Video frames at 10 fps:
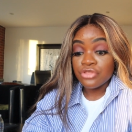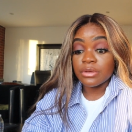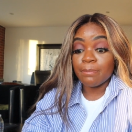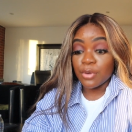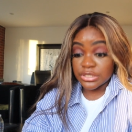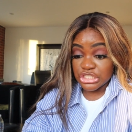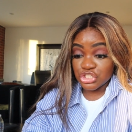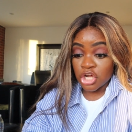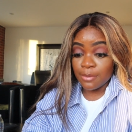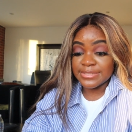The Body
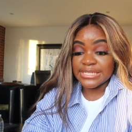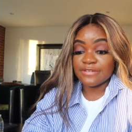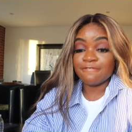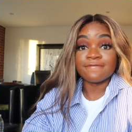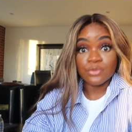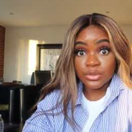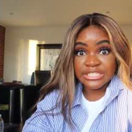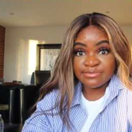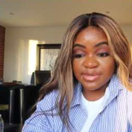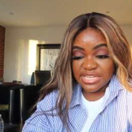Shop did
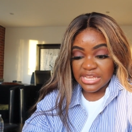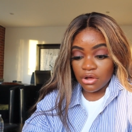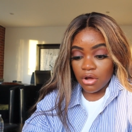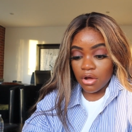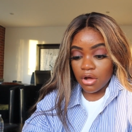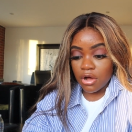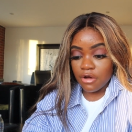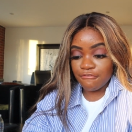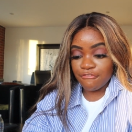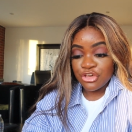40%
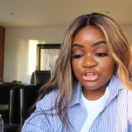off.